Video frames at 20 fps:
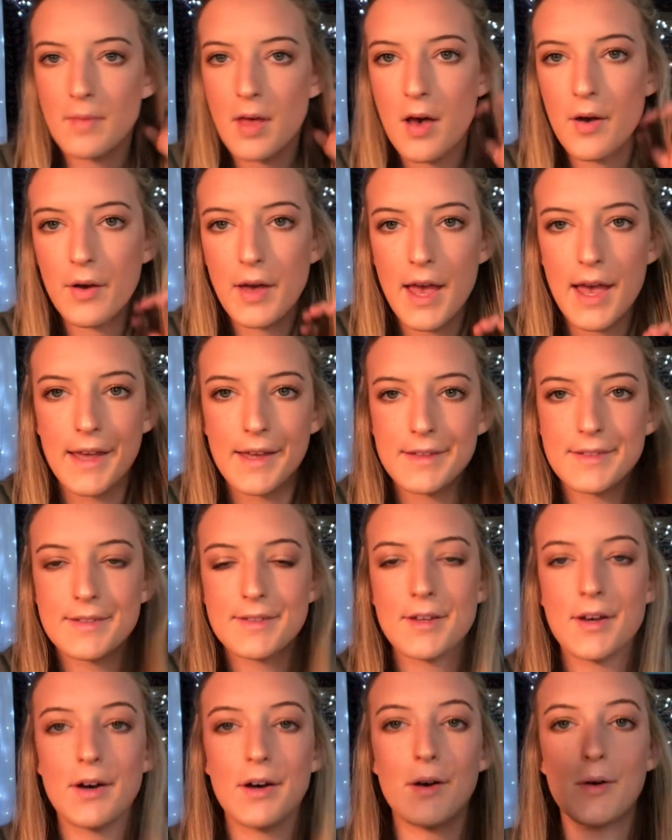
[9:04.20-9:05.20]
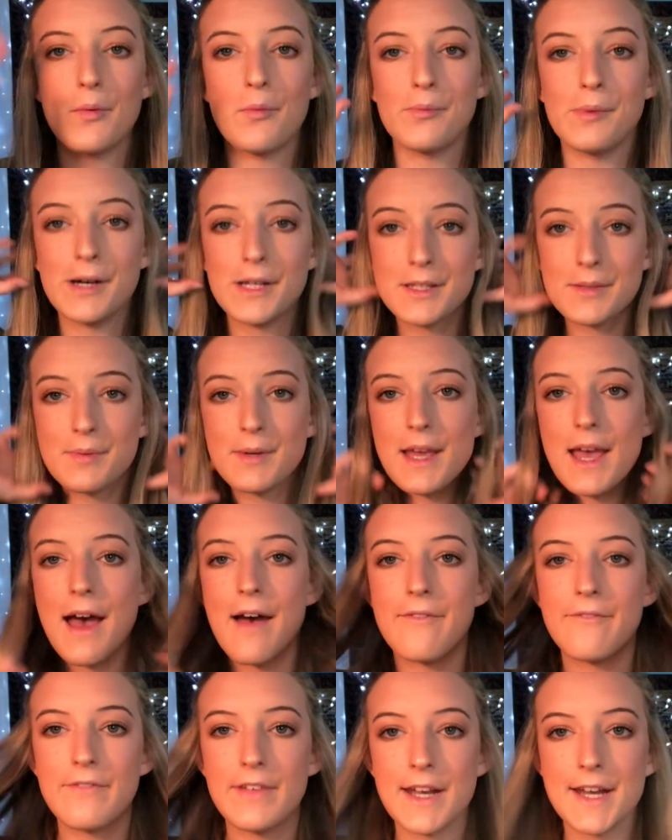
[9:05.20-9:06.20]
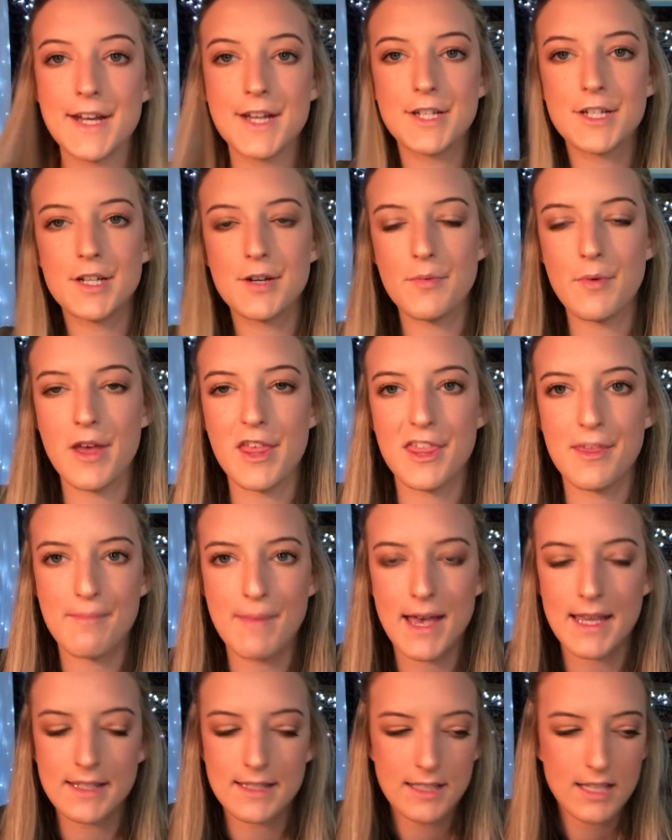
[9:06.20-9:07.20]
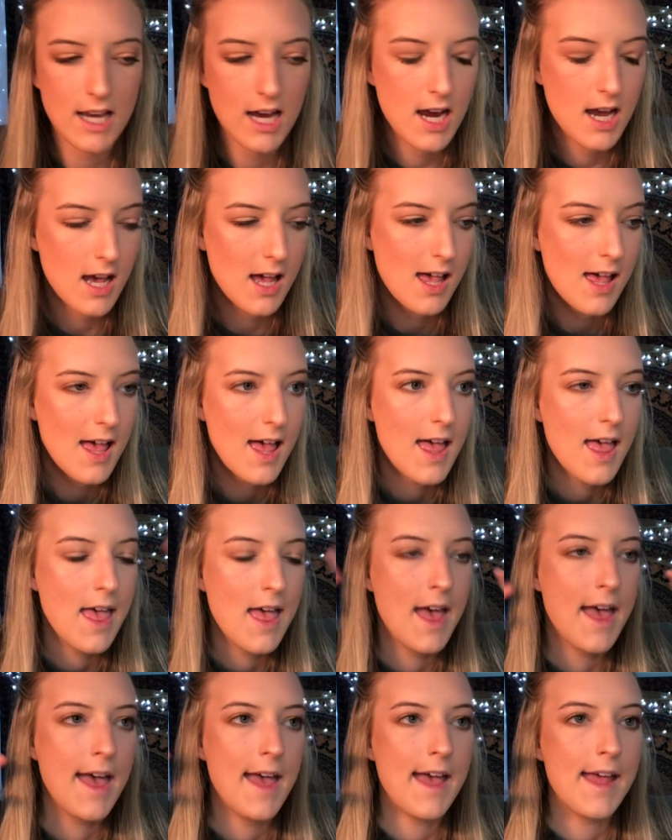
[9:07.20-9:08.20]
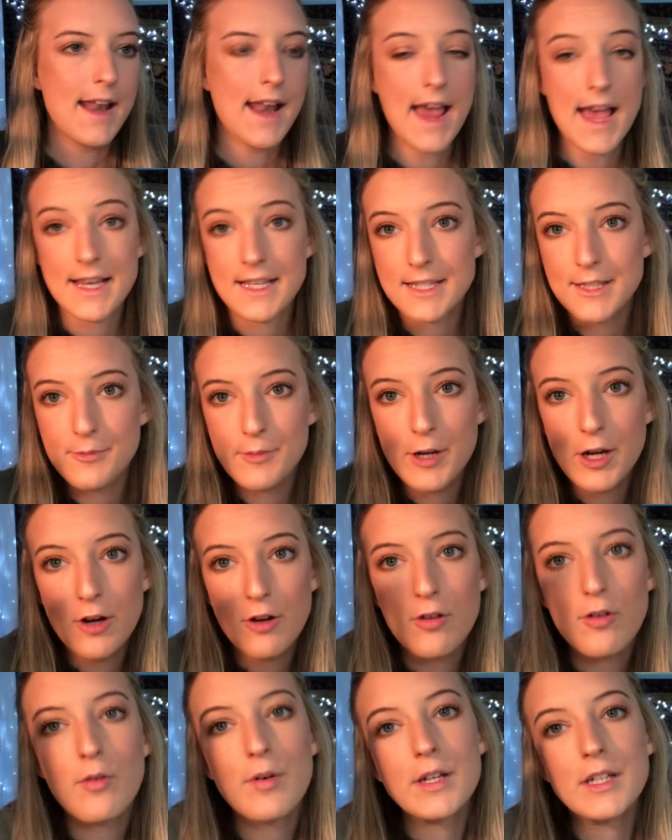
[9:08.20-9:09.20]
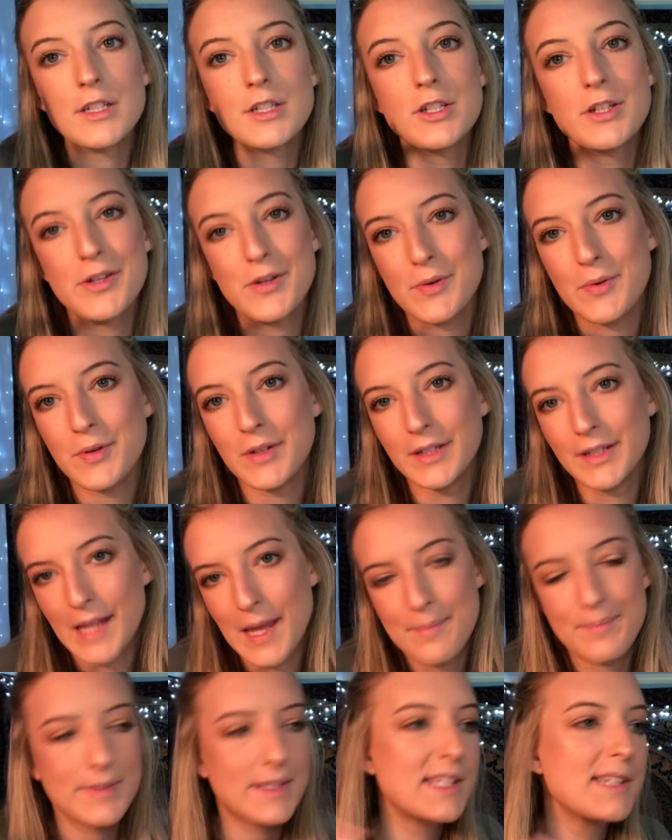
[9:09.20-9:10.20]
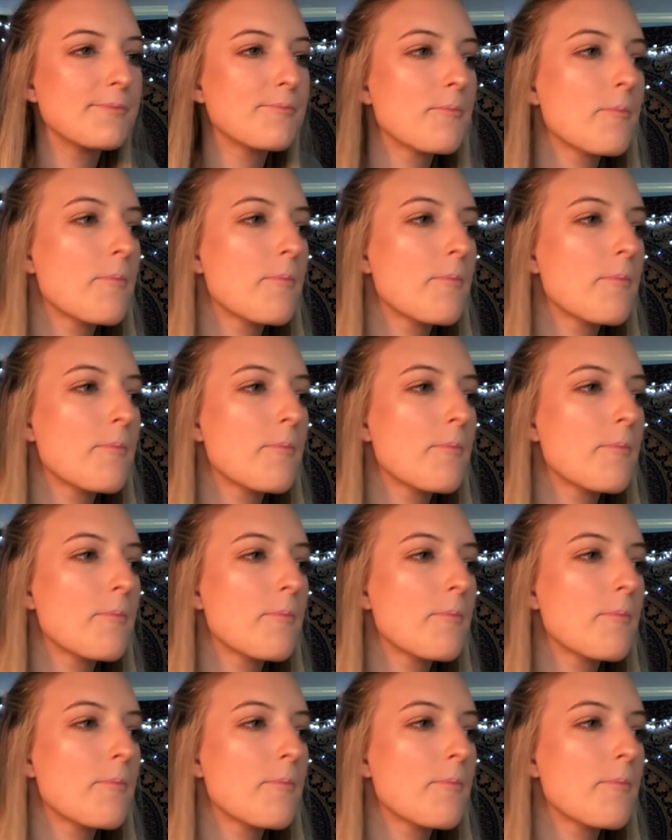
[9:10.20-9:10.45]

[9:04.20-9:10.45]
Okay, so once we have finished with mascara, next we are going to do lips.